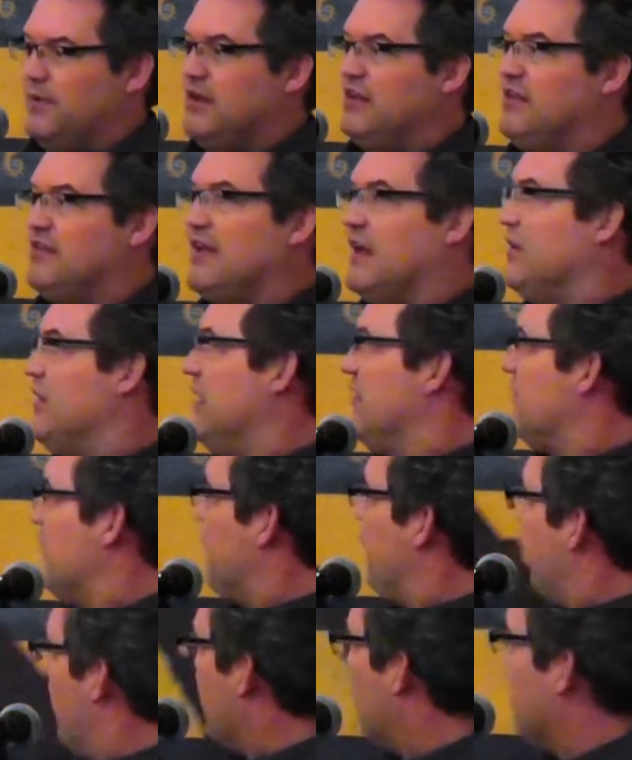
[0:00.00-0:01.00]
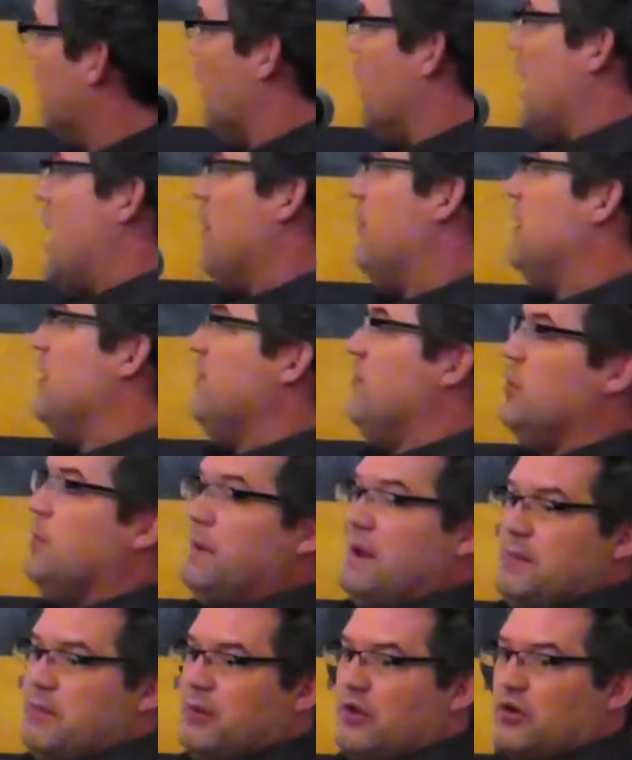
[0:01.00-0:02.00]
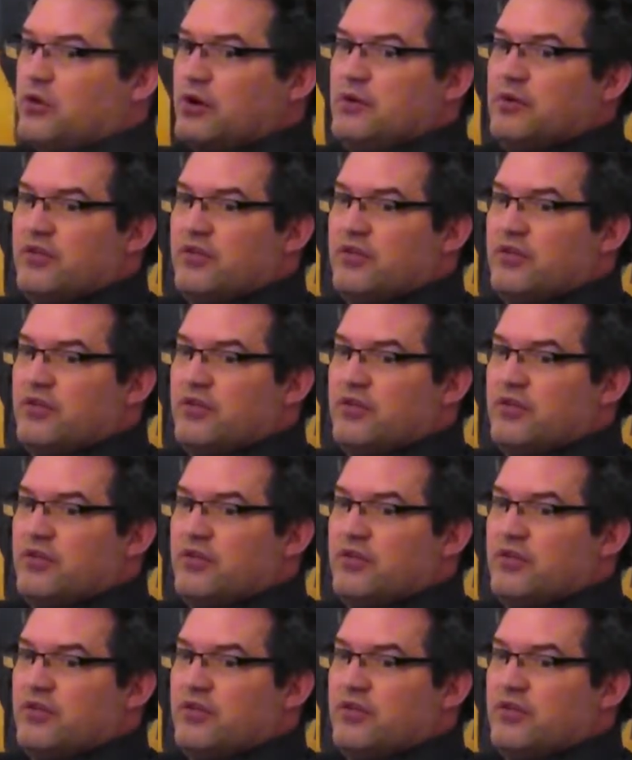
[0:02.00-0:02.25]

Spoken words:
He said, first of all, how many of you people agree